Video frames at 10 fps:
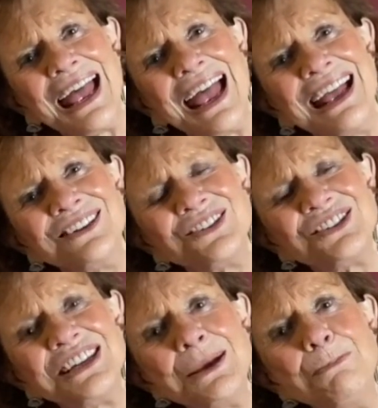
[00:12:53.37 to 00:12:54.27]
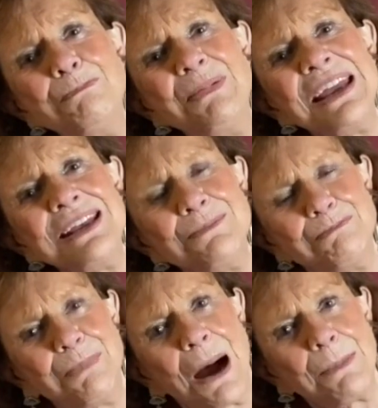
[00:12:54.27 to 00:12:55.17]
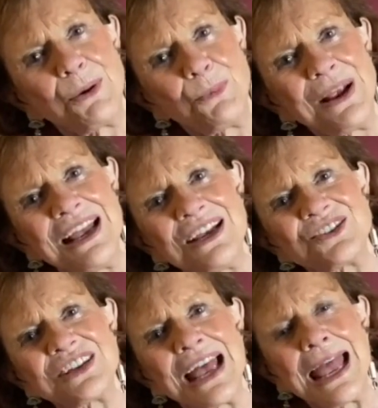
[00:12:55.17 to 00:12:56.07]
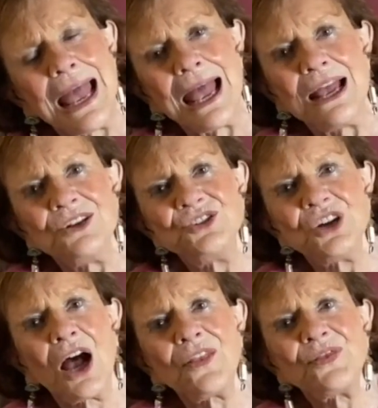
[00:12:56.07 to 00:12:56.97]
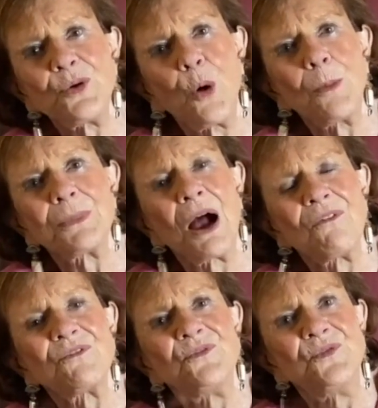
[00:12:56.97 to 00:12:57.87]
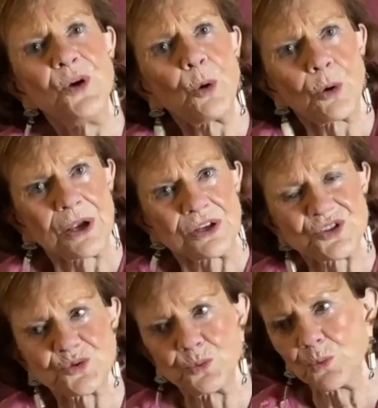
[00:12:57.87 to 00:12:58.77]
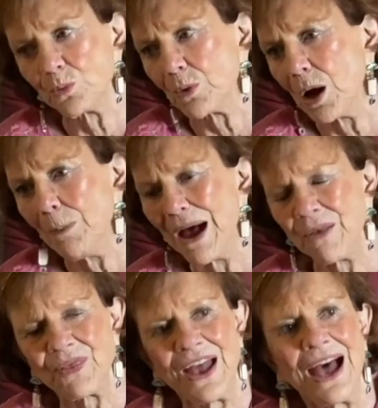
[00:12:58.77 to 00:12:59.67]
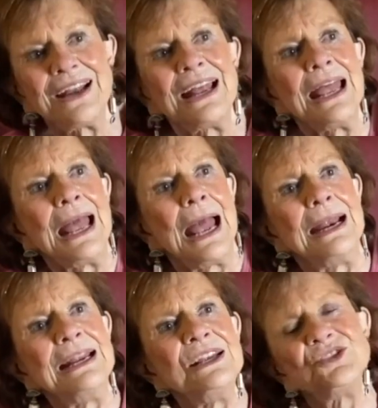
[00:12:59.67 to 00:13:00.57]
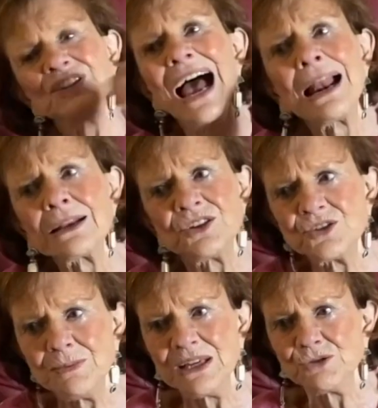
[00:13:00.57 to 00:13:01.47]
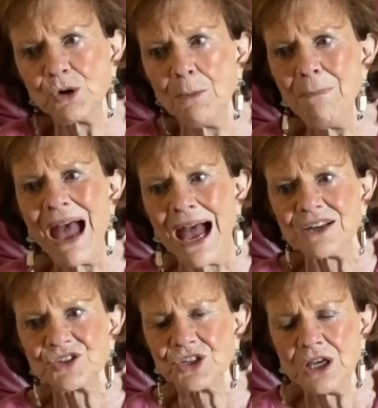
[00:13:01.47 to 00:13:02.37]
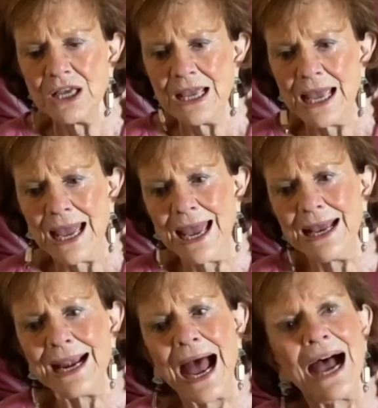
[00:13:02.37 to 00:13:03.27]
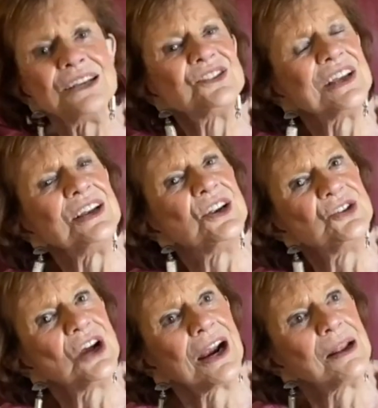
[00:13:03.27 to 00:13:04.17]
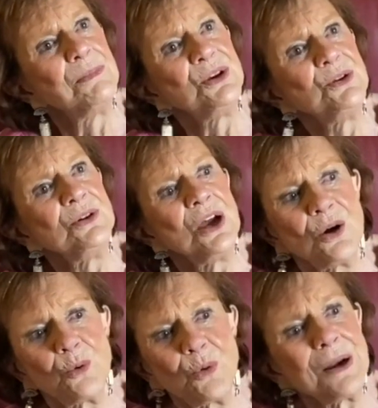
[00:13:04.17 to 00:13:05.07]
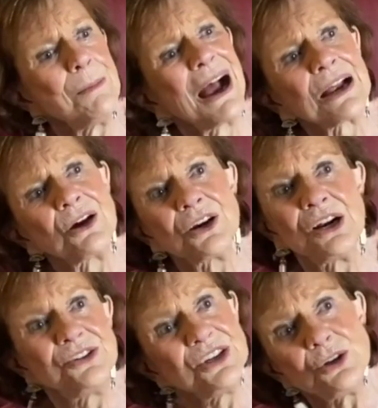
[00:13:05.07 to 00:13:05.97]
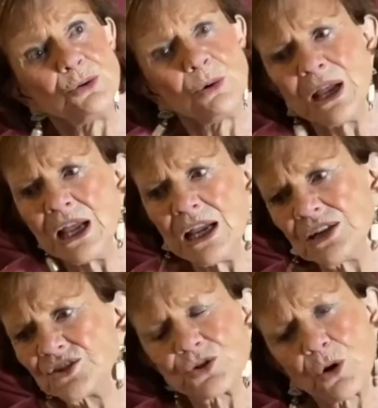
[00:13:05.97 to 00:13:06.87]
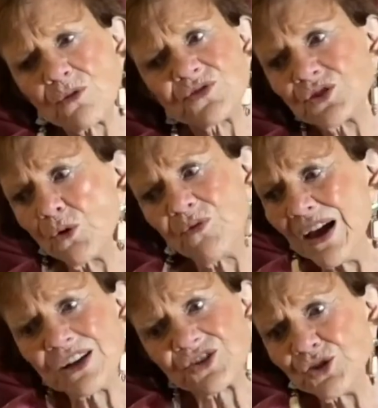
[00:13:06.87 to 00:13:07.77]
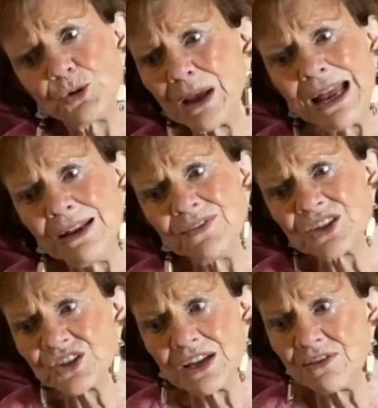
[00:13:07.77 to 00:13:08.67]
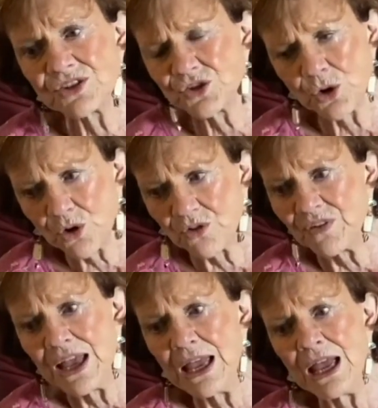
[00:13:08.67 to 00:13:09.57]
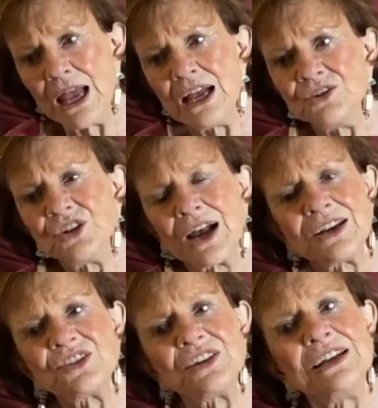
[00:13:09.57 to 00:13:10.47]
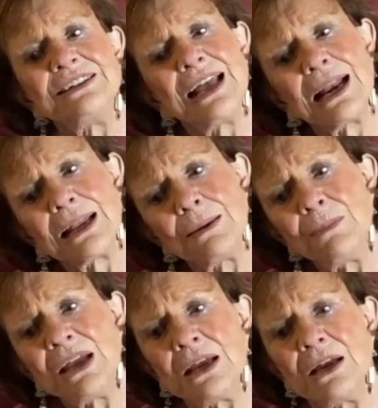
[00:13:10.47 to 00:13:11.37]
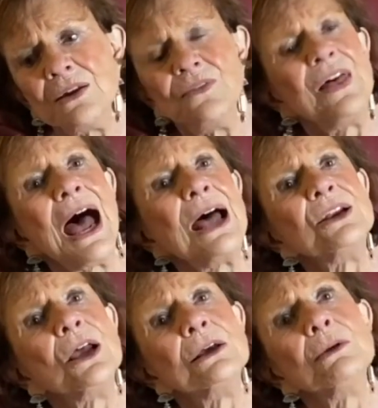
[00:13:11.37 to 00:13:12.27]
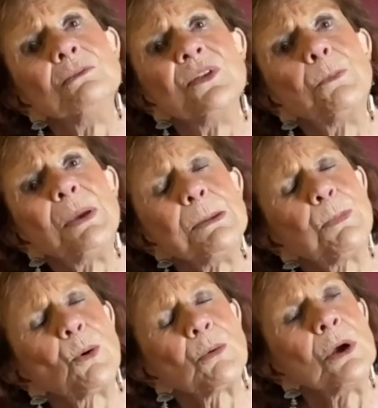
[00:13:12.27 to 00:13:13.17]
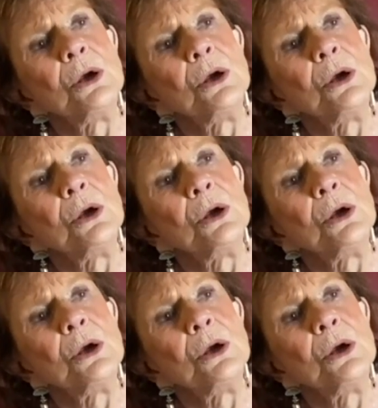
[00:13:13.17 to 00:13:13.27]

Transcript: And she beat Bobby Riggs, yeah. And John Thorpe got furious about that, and he challenged me to a match. And I said to Johnny Boone, "What am I going to do? He serves so fast, you can't even see the serve." And Johnny said, "Tell him that the people